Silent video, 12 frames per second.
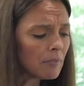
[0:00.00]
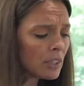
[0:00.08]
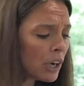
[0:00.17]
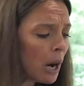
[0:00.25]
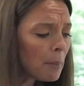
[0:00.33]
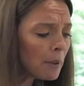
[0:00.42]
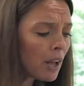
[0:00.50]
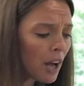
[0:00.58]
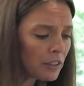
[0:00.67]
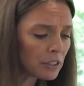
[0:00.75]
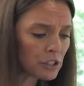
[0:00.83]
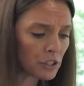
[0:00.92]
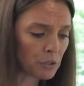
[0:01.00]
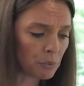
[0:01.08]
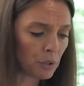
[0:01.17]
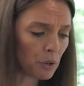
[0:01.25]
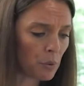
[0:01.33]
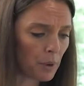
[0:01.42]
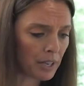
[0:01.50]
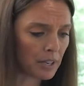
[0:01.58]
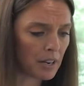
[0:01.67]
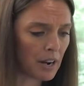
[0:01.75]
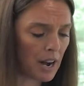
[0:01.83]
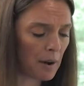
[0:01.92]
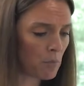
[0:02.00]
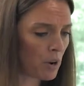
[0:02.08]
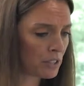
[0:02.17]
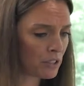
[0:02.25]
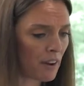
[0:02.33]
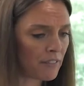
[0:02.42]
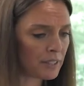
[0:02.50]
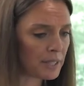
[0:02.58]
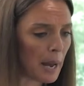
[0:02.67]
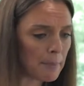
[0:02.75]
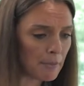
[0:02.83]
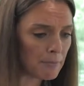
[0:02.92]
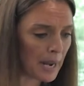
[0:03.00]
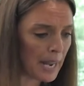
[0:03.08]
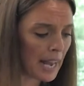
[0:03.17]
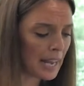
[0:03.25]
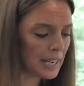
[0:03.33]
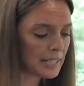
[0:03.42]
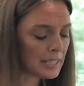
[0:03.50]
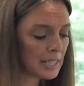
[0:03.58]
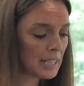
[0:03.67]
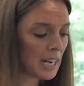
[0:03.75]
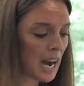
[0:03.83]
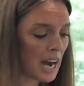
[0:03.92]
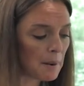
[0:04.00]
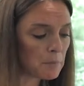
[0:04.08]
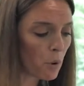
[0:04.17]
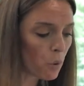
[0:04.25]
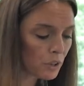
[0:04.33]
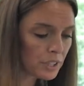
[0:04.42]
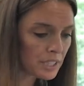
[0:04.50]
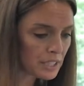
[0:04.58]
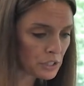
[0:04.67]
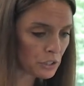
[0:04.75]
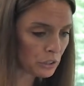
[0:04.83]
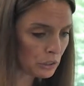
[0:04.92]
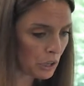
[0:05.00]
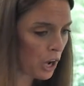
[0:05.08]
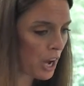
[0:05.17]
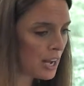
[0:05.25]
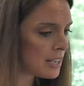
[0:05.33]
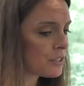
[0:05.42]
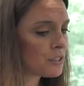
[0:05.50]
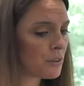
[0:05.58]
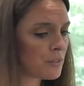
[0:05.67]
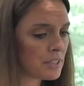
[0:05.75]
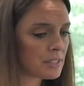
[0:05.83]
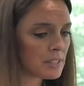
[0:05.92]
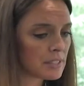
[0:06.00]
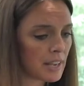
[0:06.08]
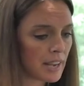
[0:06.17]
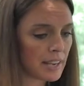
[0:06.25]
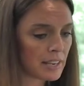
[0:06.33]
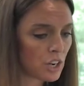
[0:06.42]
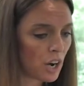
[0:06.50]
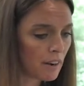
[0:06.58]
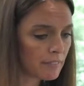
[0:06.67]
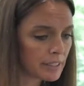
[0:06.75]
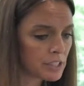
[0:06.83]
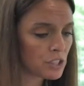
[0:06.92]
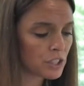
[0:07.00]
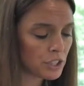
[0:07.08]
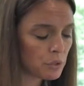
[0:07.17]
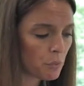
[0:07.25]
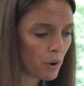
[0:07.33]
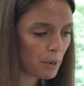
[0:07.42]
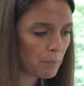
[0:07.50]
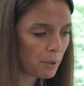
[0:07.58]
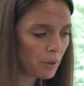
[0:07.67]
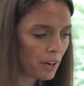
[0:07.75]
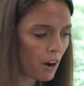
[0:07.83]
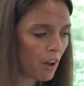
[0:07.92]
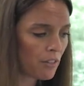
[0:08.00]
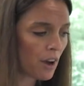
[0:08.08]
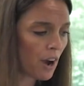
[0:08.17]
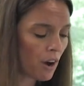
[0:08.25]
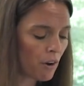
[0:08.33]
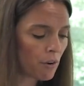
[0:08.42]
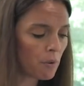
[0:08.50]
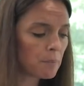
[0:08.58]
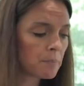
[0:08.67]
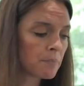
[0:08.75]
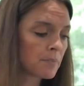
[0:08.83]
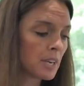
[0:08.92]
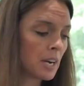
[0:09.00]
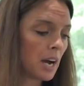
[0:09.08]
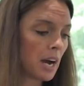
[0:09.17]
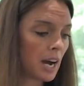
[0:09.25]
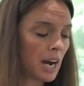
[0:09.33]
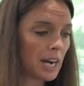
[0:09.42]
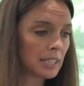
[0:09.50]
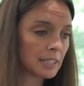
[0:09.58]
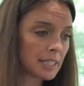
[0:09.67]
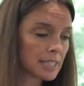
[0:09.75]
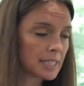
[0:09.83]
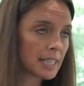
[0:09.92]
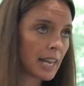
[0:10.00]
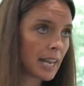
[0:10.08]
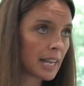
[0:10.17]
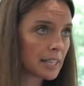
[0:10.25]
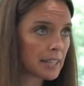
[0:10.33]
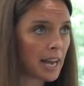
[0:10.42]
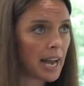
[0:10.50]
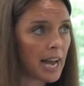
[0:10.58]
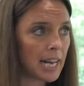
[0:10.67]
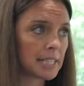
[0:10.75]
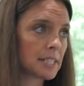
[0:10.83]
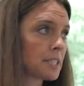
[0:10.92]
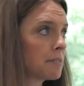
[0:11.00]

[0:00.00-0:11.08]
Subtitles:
Couple other just real quick ones off the top of my head. Ordinance or law. So this is a coverage that you want to put on the home. Let's say that